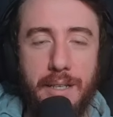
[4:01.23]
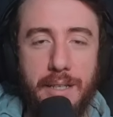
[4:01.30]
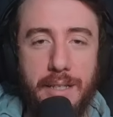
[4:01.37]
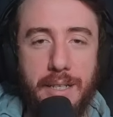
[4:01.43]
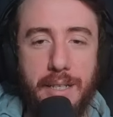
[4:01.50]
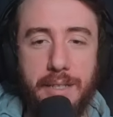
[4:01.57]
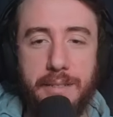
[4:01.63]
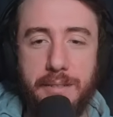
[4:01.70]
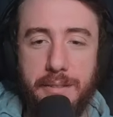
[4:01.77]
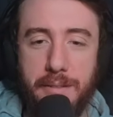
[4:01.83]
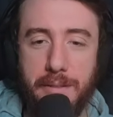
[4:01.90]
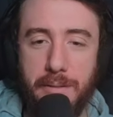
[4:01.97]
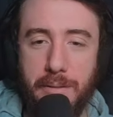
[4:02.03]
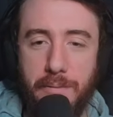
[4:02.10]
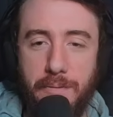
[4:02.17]
This
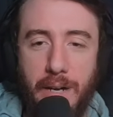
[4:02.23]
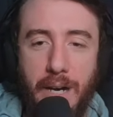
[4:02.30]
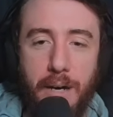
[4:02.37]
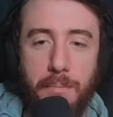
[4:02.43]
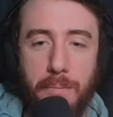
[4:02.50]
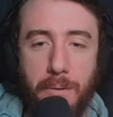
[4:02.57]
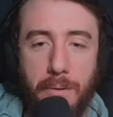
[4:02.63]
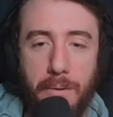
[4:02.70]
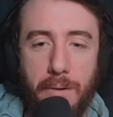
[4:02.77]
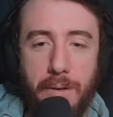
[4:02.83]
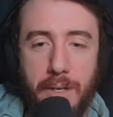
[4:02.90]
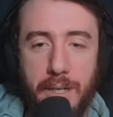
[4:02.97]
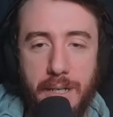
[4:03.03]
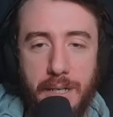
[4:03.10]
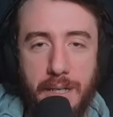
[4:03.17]

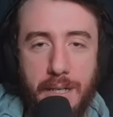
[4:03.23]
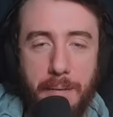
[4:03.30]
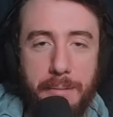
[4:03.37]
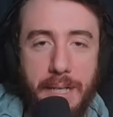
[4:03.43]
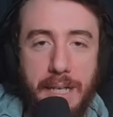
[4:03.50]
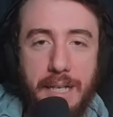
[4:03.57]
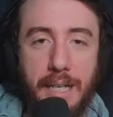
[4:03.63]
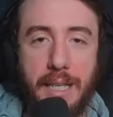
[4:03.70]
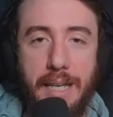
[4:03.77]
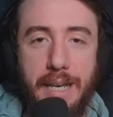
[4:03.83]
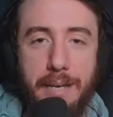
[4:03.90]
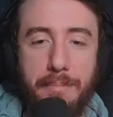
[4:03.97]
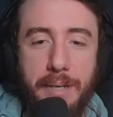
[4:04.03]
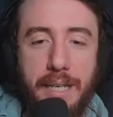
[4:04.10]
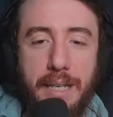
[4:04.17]
Foulborn Coming
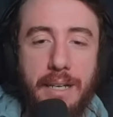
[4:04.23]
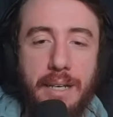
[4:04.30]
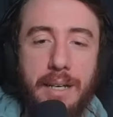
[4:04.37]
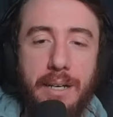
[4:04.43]
Calamity